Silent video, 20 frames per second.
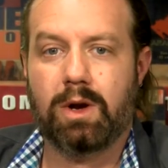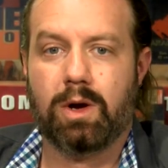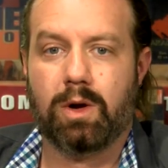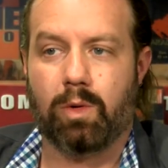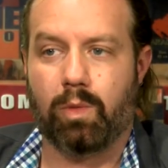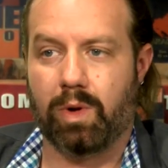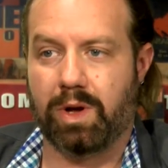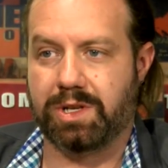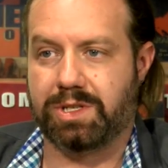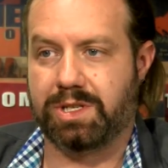
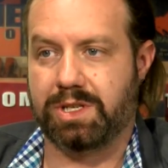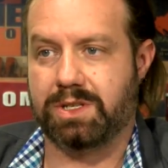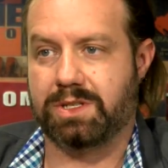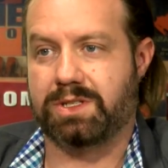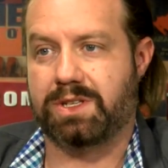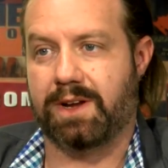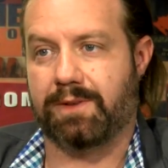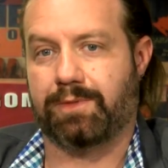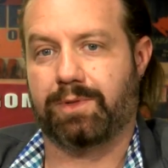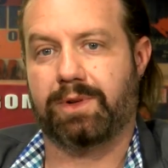which is
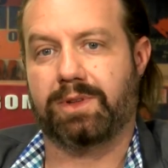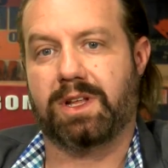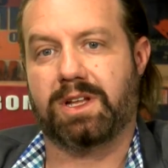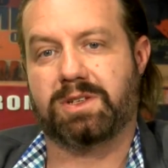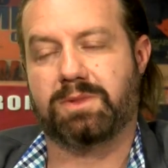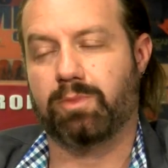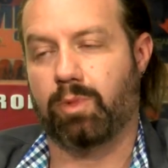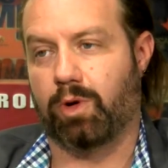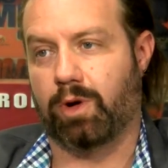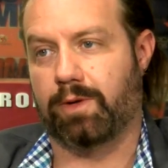different.
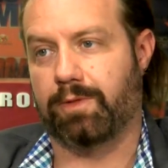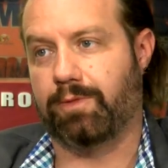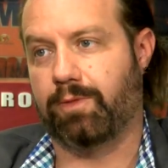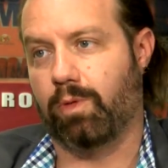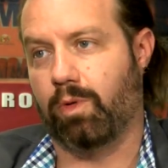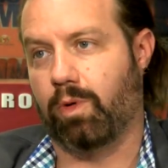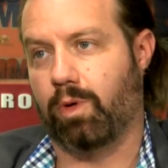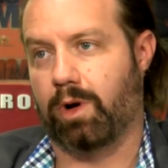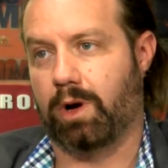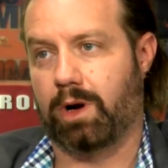That's more
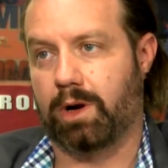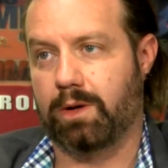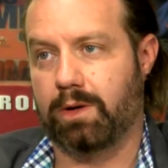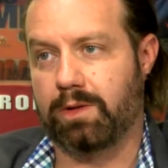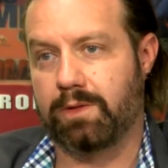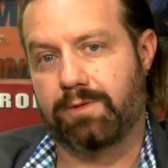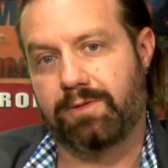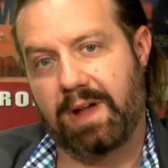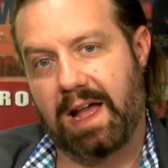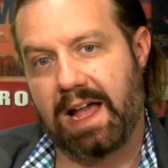for
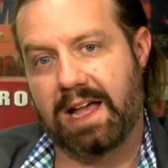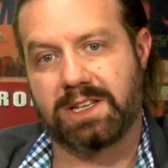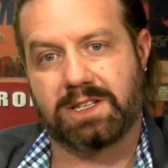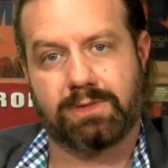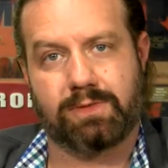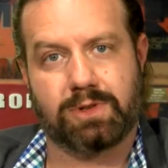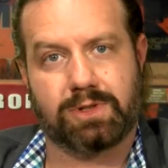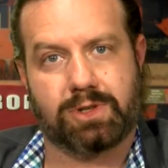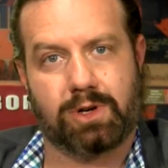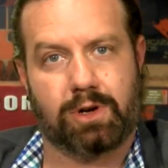fans
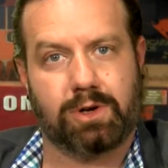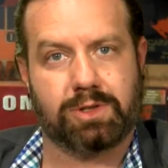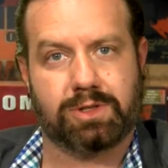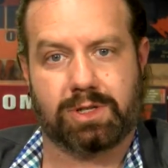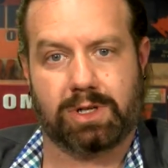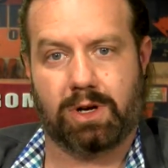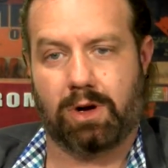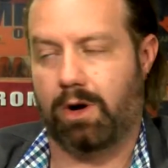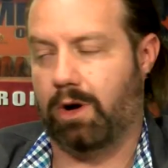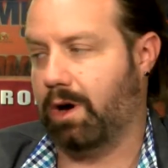of a certain
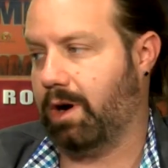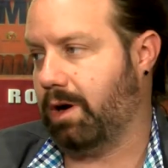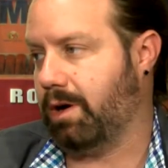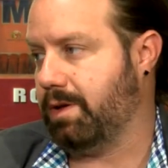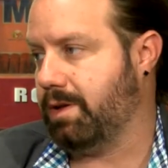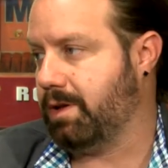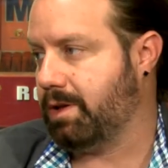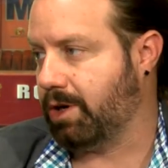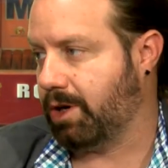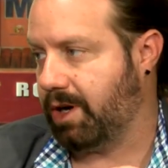cigar.
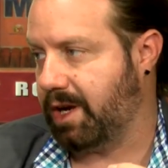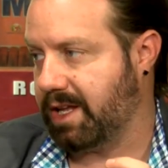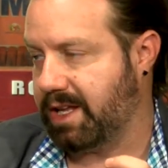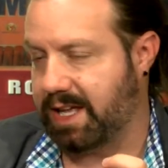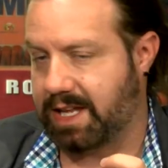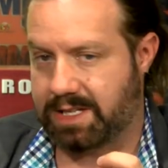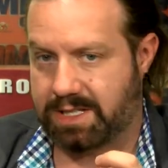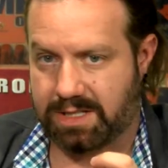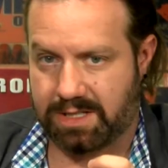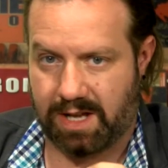They're going to
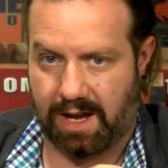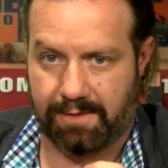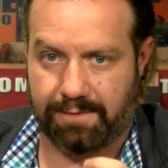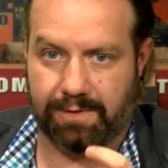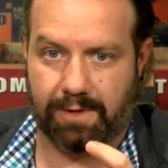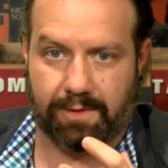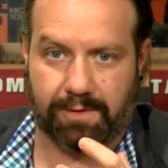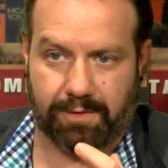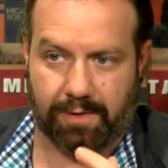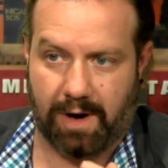get stuff
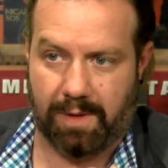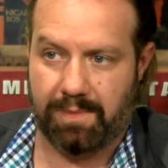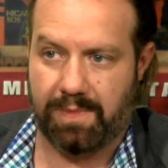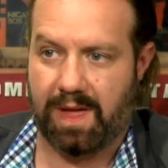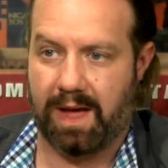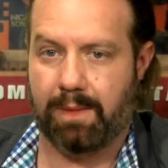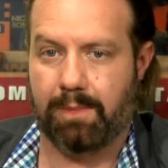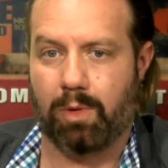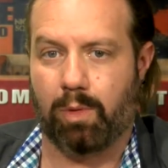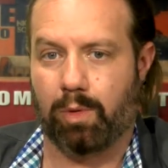from
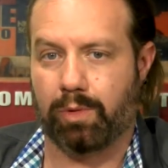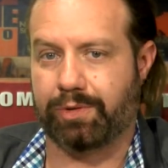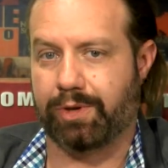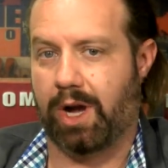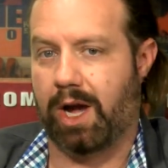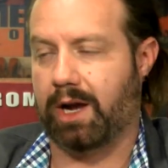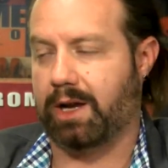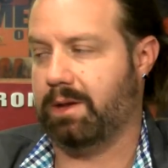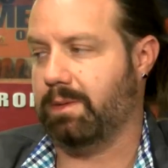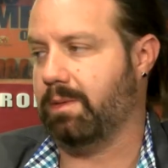them, and we'll
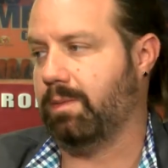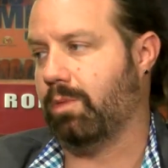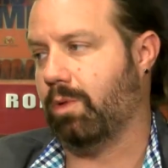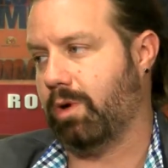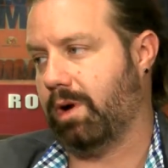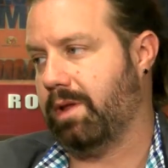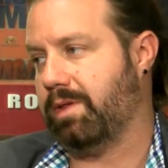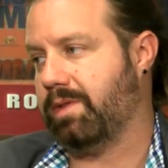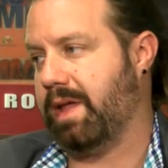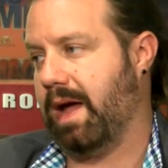talk
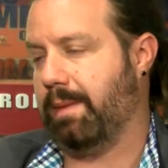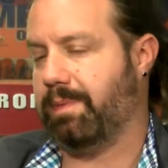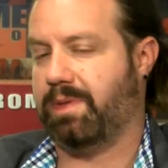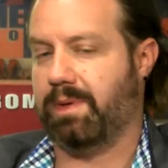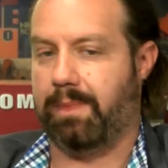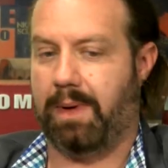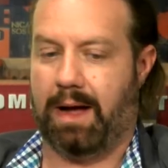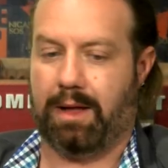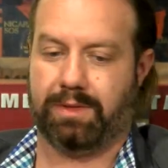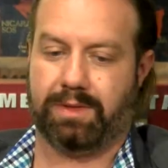more in depth
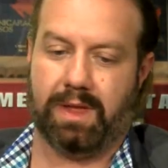about